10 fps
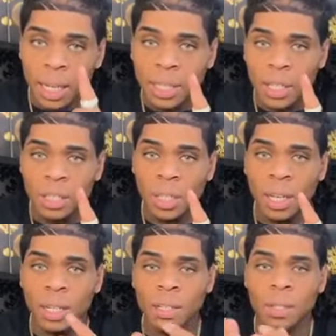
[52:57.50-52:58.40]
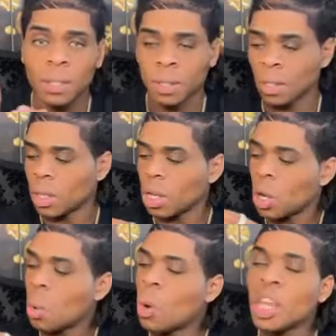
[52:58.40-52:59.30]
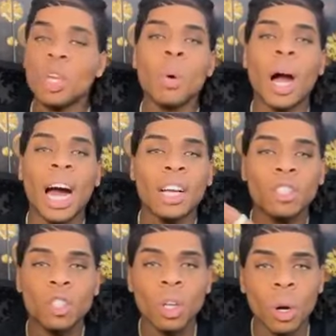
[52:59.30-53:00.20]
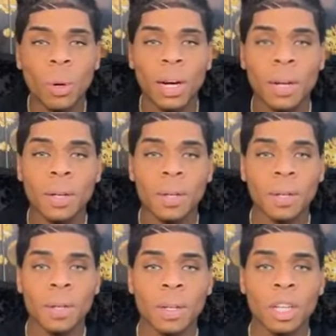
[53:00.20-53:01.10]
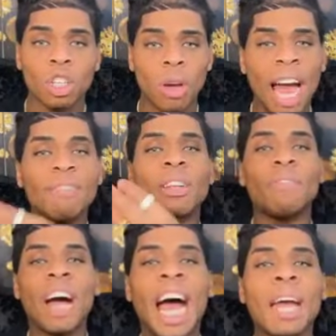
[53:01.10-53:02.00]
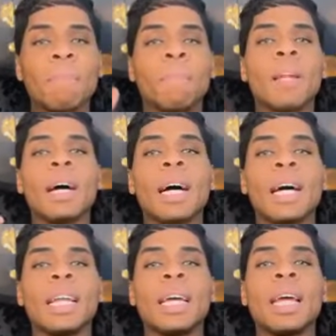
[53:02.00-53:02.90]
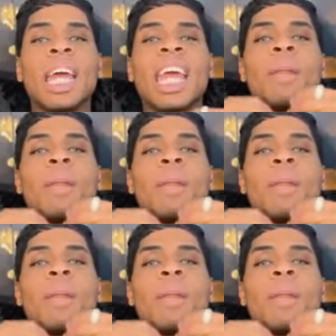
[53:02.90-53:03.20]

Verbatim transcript: Listen to this. When you are a sower, you have divine blood